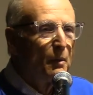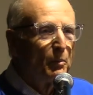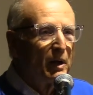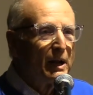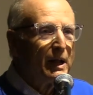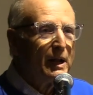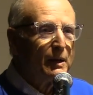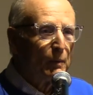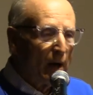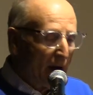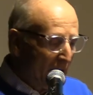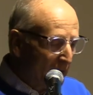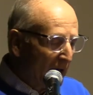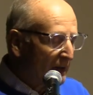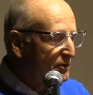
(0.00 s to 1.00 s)
But anyway,
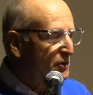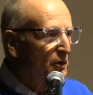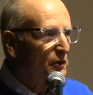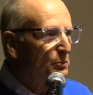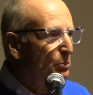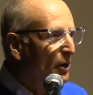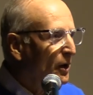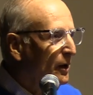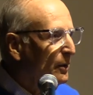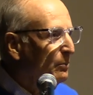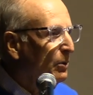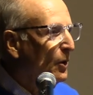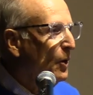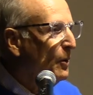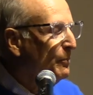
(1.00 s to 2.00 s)
and that's just part of the
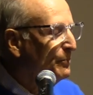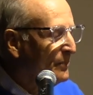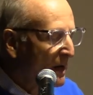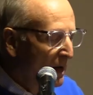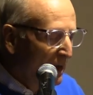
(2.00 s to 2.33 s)
poem.